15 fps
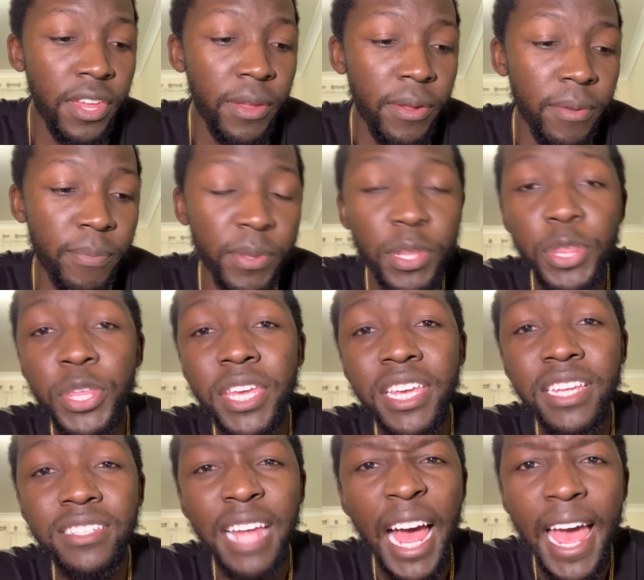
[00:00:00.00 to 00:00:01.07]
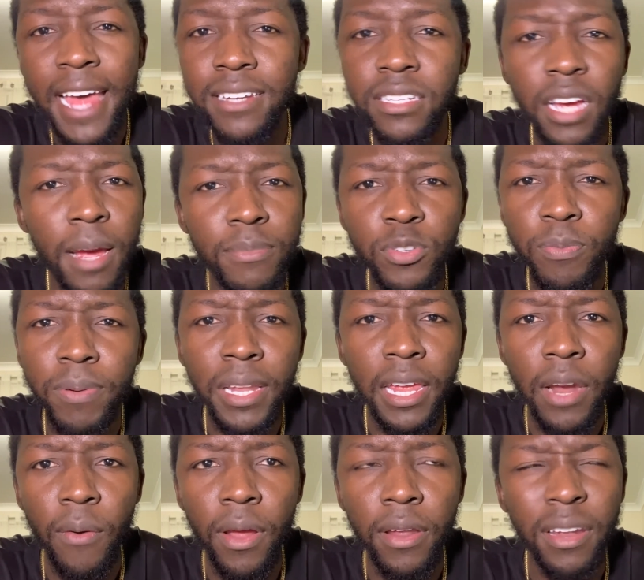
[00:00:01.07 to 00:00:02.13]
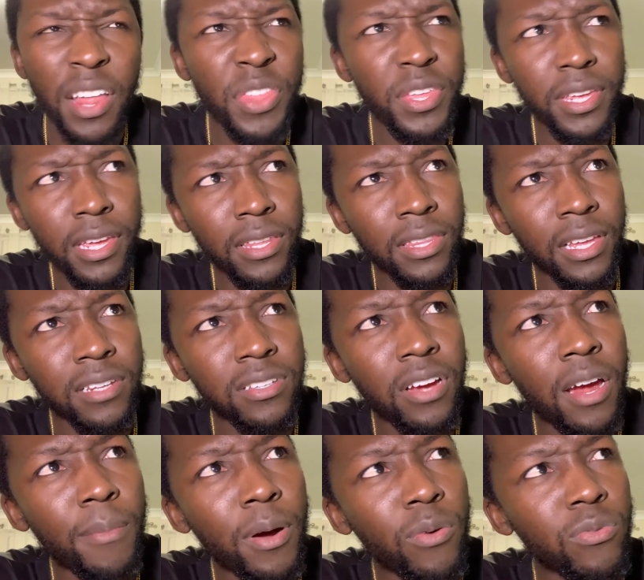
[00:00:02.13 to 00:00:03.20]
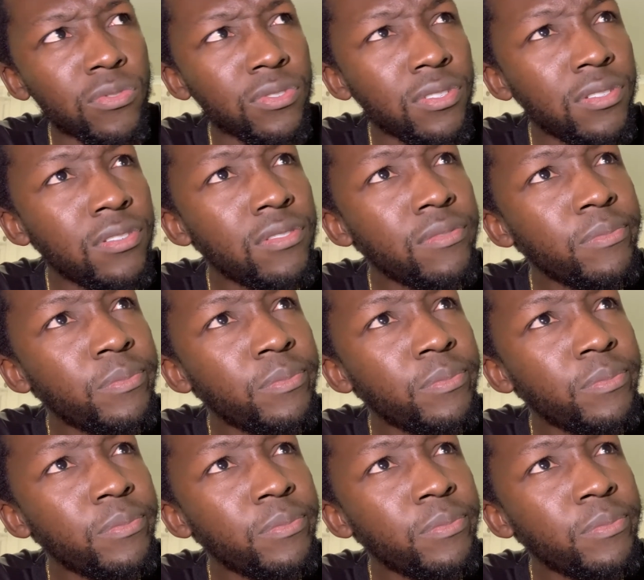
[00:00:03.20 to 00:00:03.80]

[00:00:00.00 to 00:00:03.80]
But the thing is, I had time to play around. I think at that time I was